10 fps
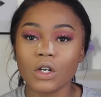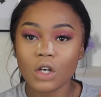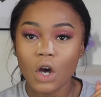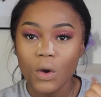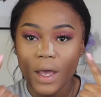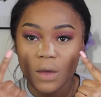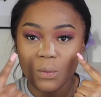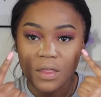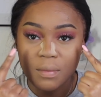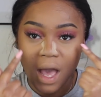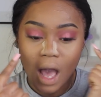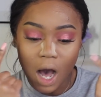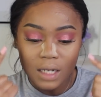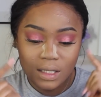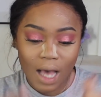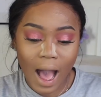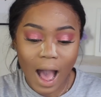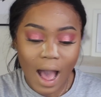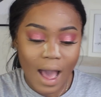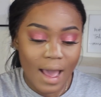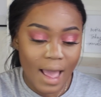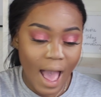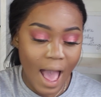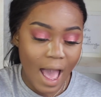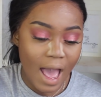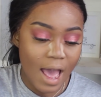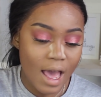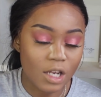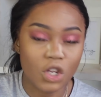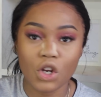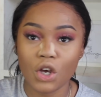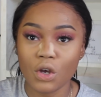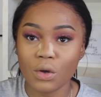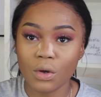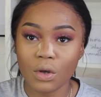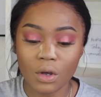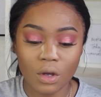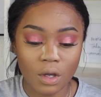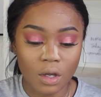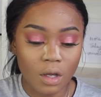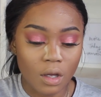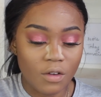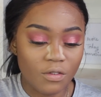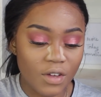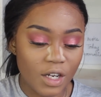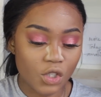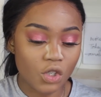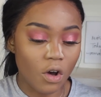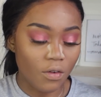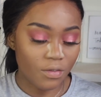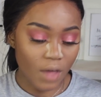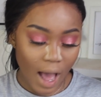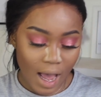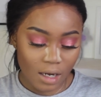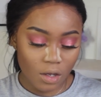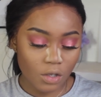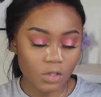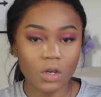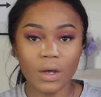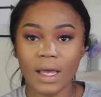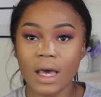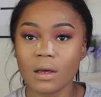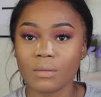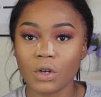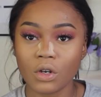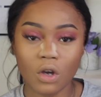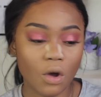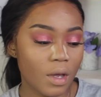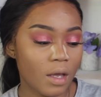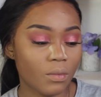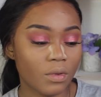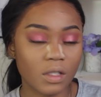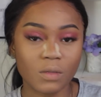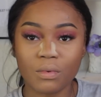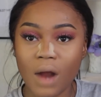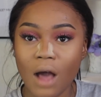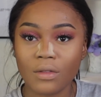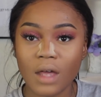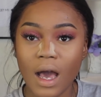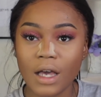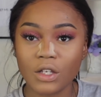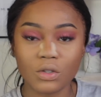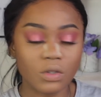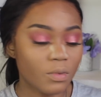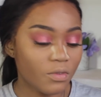I'm gonna go in with my under eye and, you know, finish off the eye look. So again, I'm gonna go in with this brown that I used